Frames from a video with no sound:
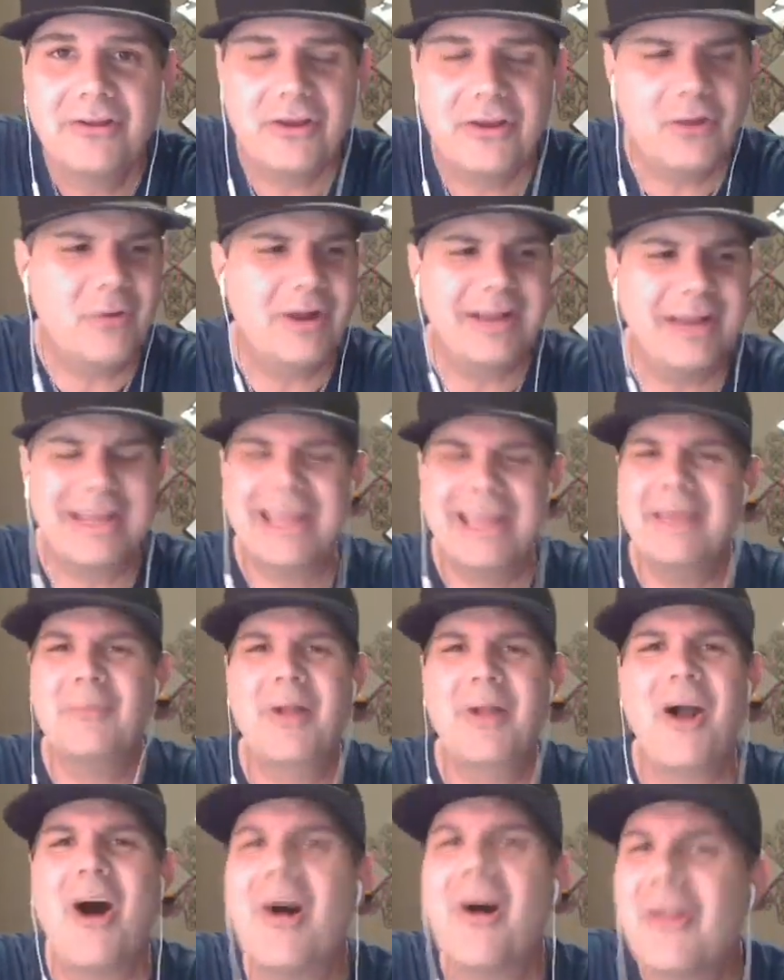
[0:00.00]
Do you want to
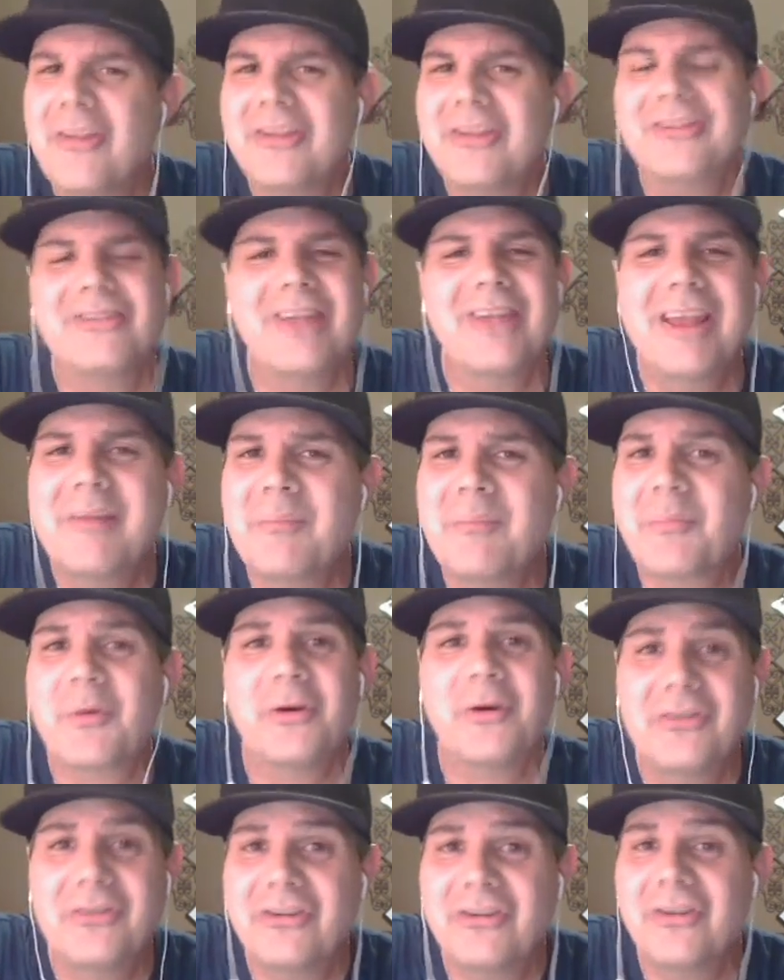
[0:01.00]
keep calling the same
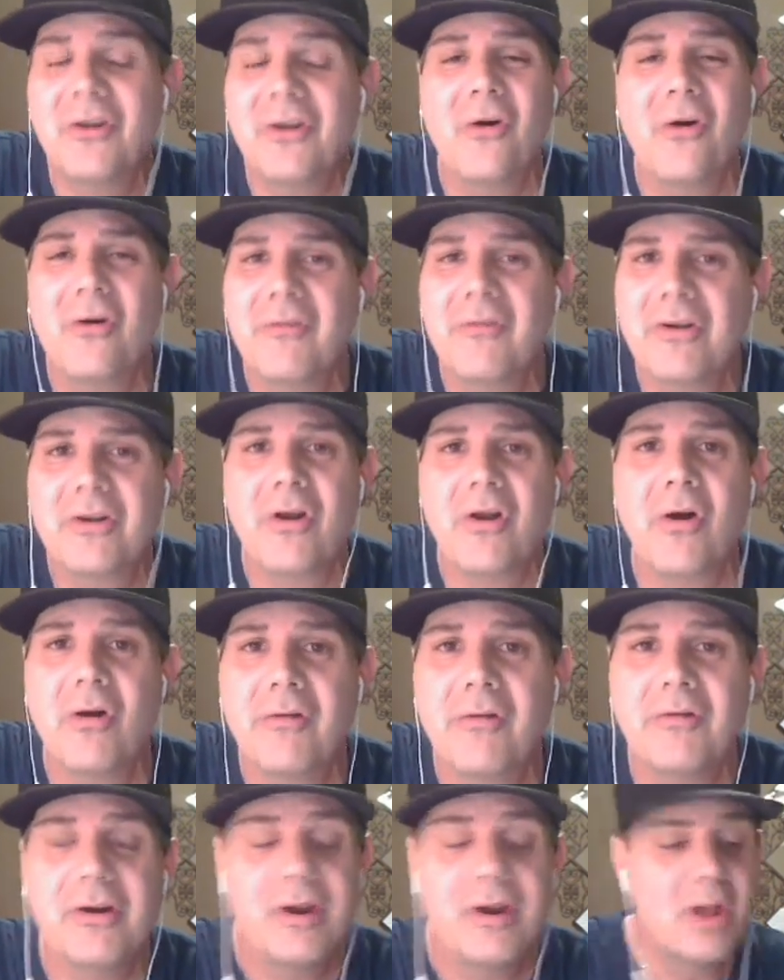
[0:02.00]
person over
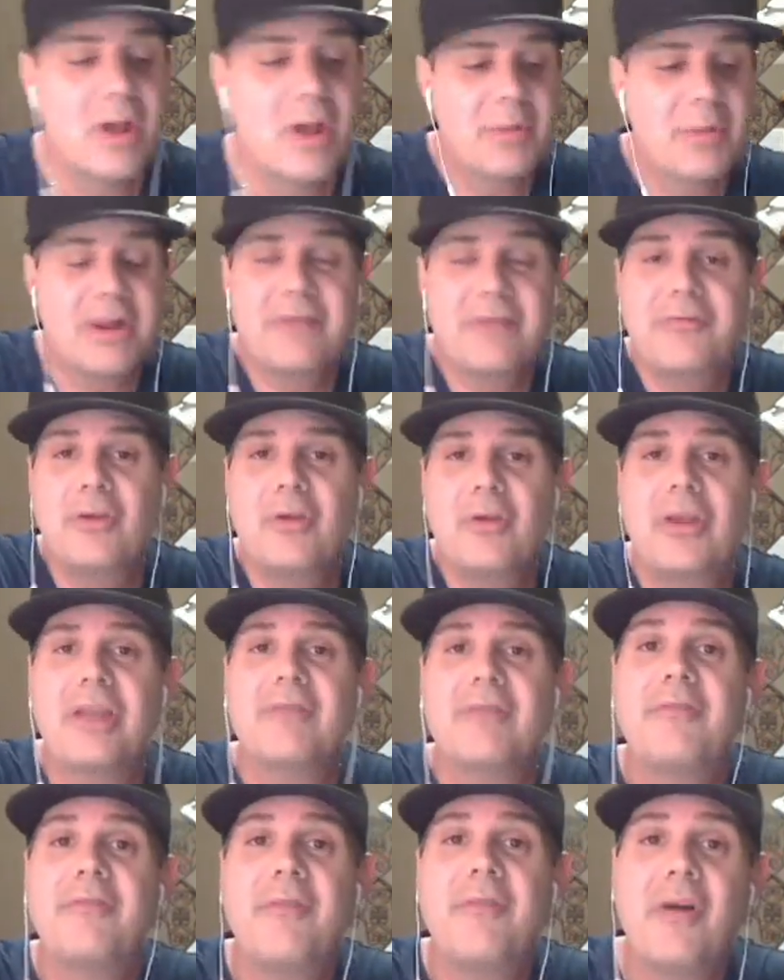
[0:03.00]
and over? But if
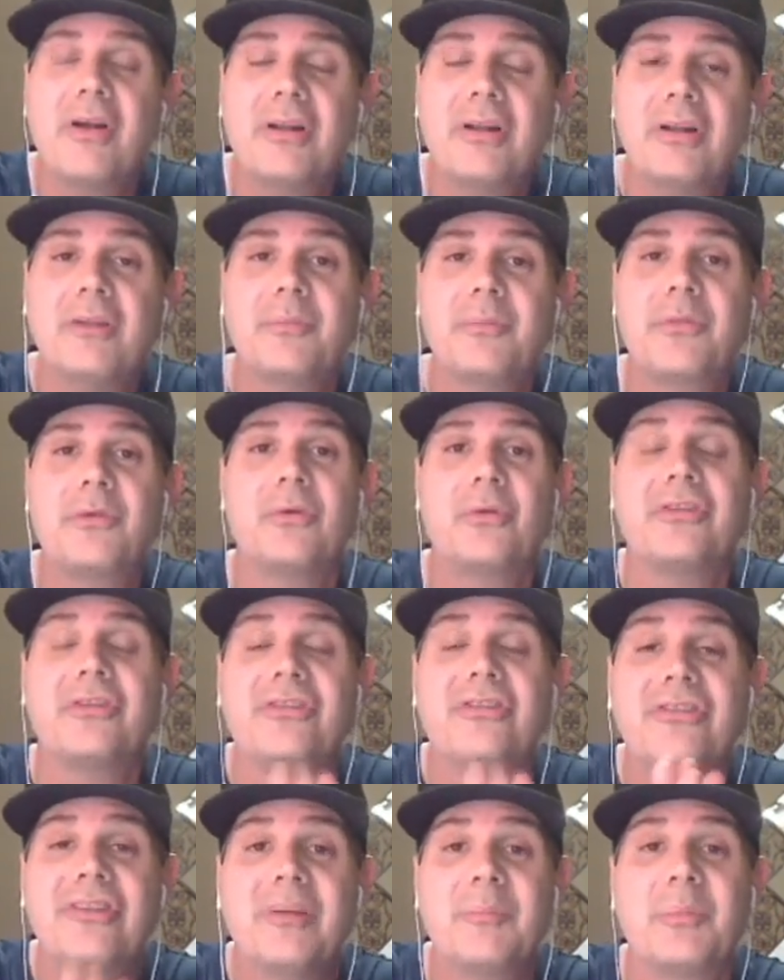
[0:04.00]
you can funnel them
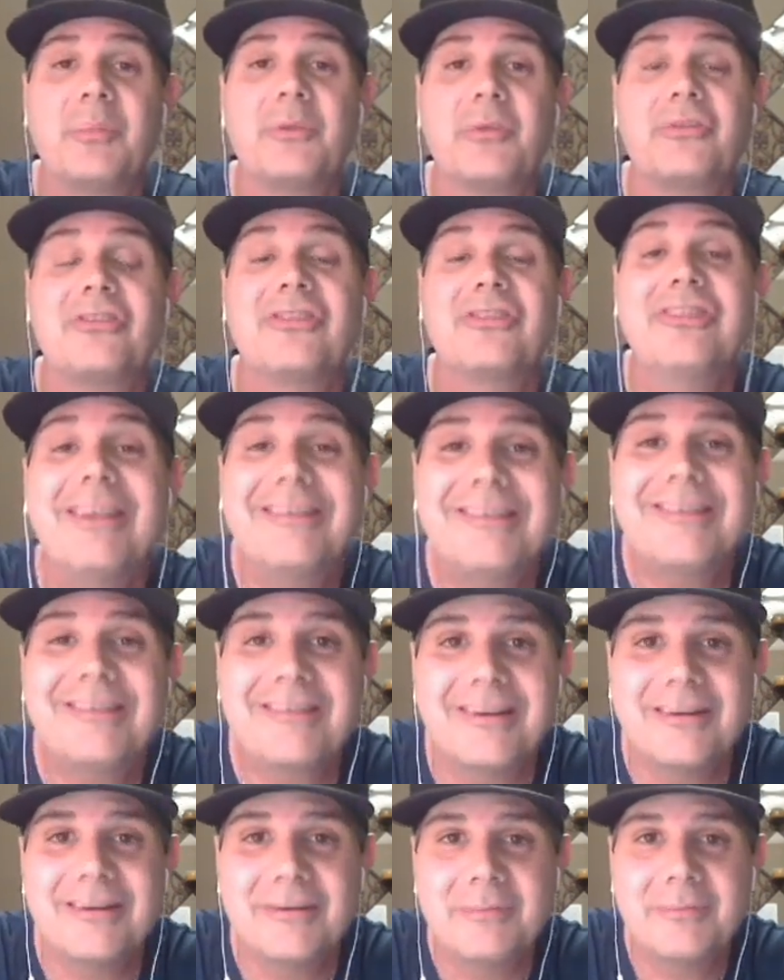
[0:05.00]
through a simple
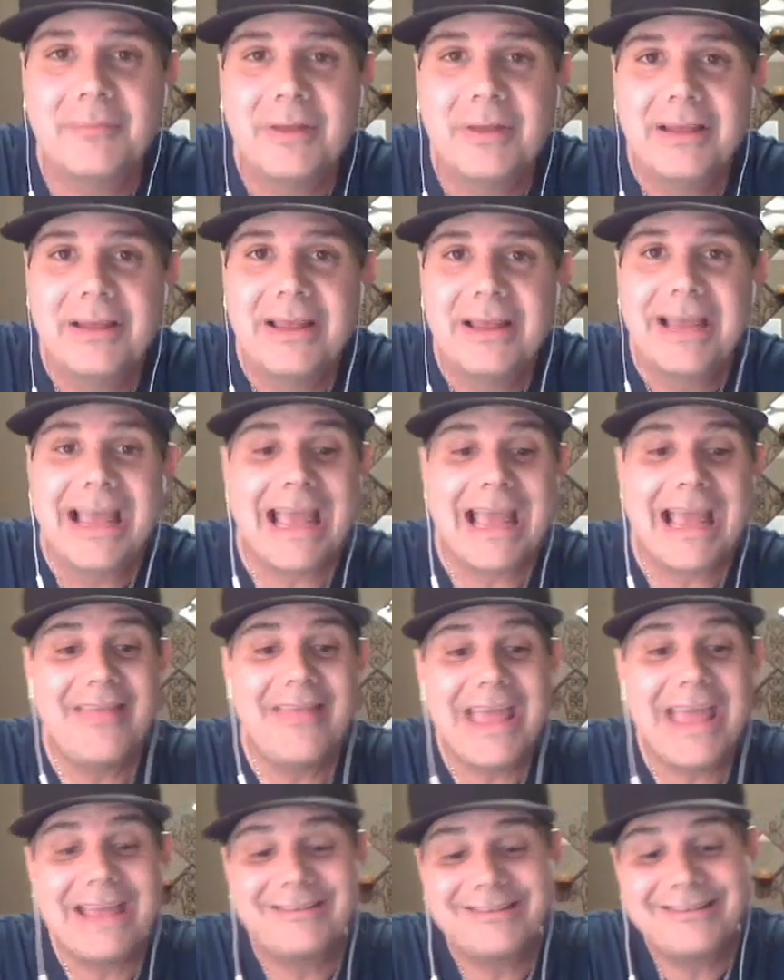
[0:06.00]
system
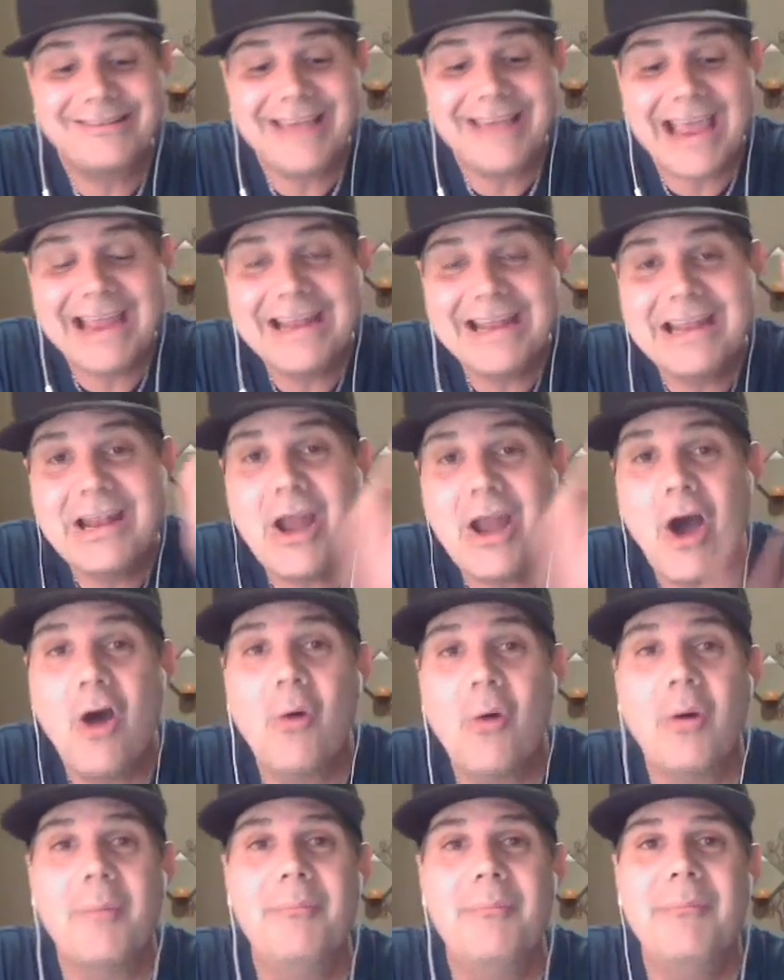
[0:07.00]
and they say
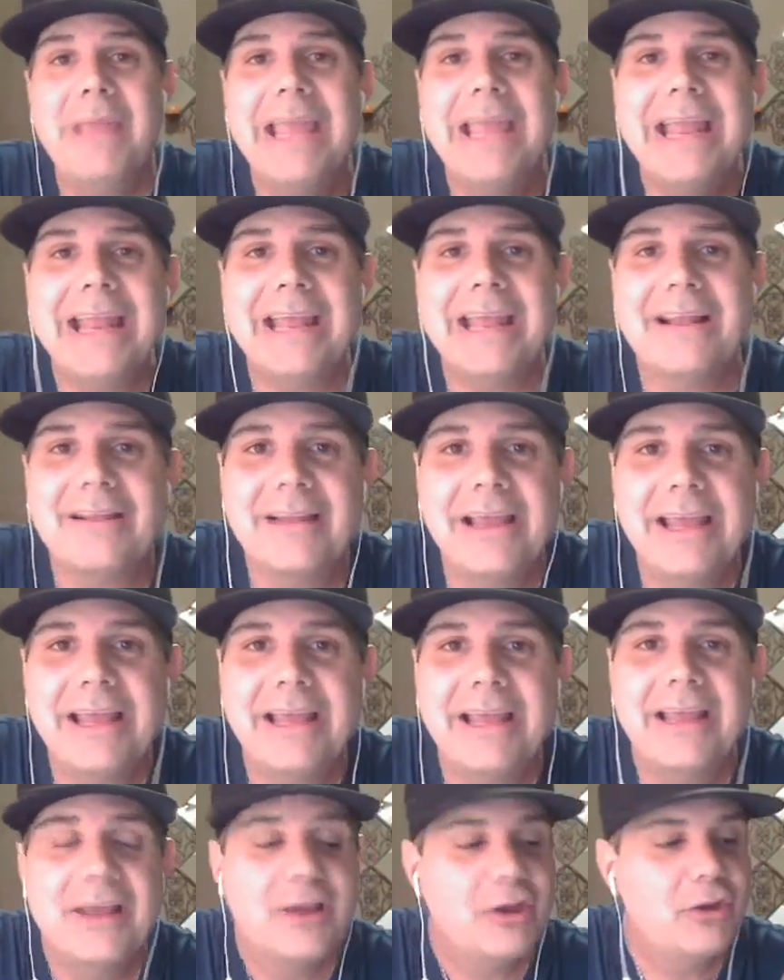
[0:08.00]
no
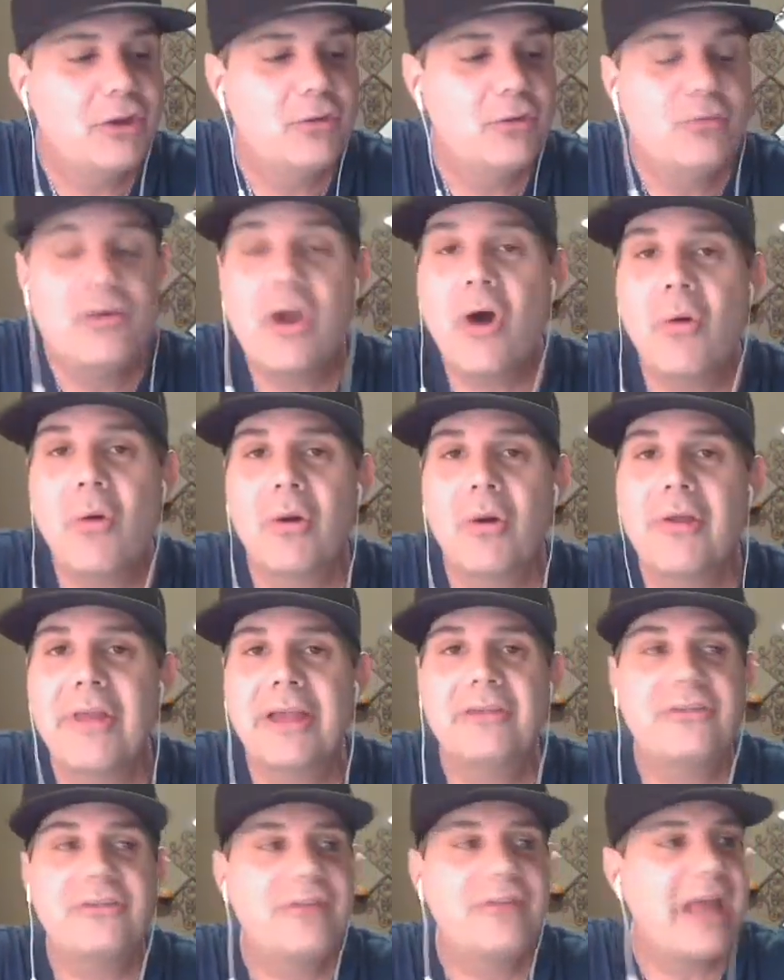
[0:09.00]
immediately, you know
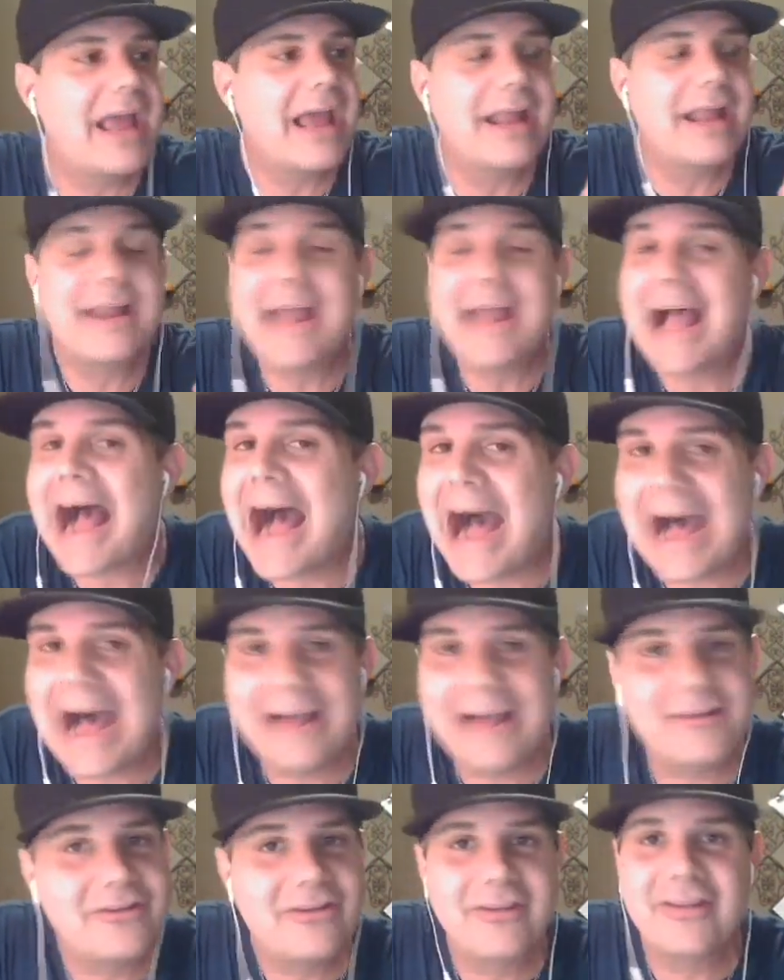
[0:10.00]
where they stand,
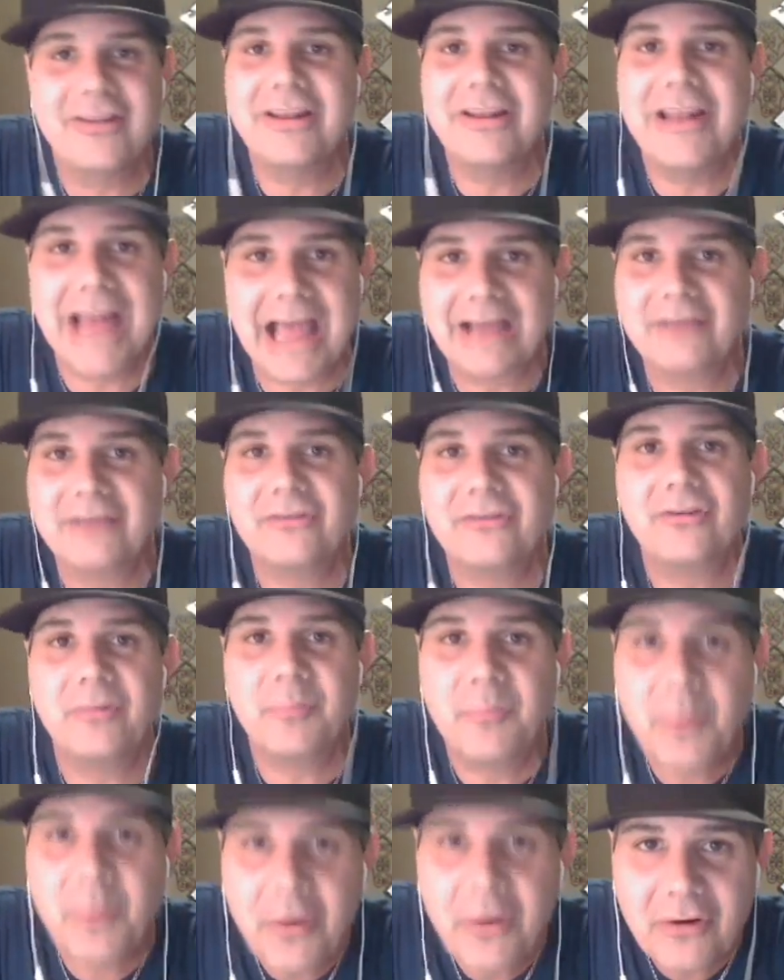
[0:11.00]
on to the
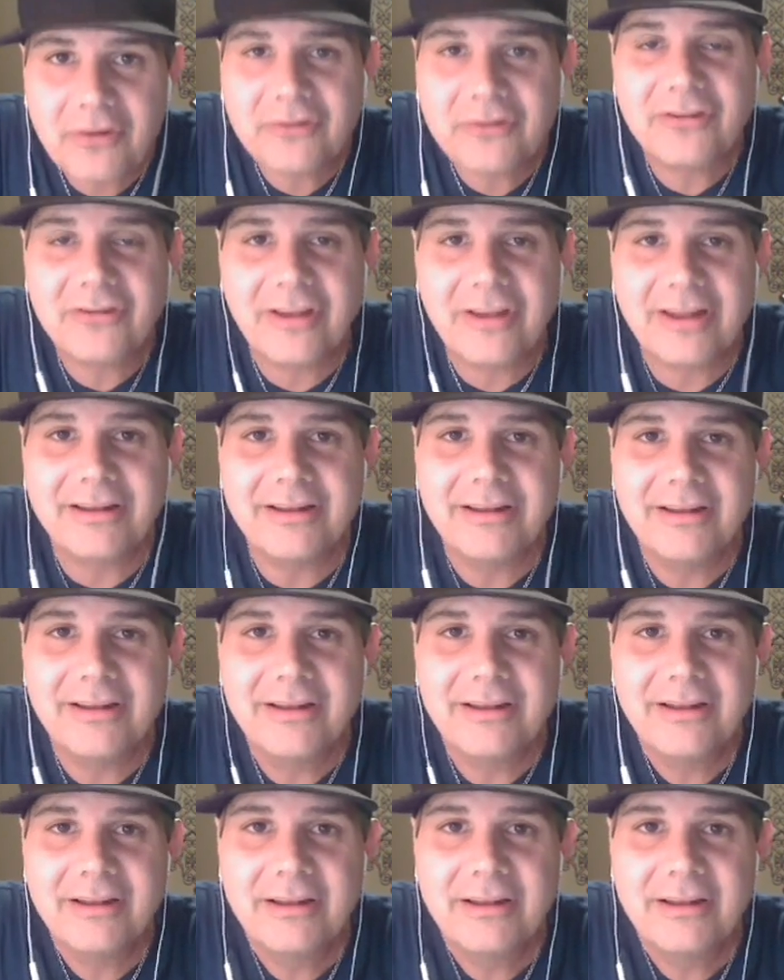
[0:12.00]
next person.